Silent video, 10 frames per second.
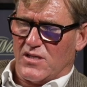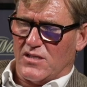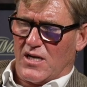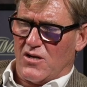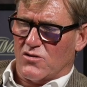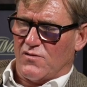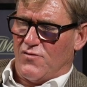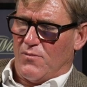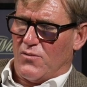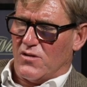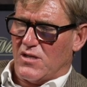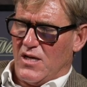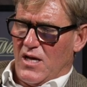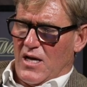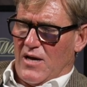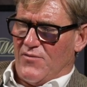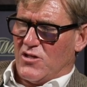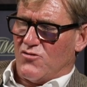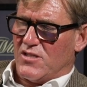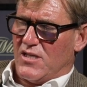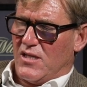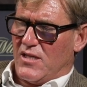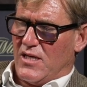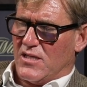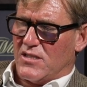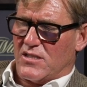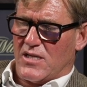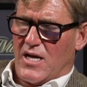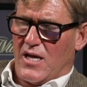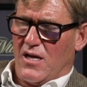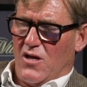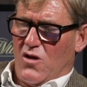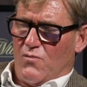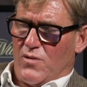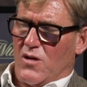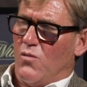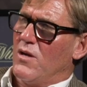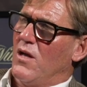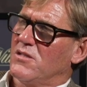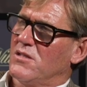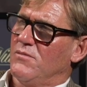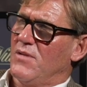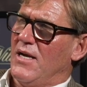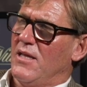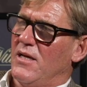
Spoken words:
You said lots of footballers have interesting things to say, but no one asks them anything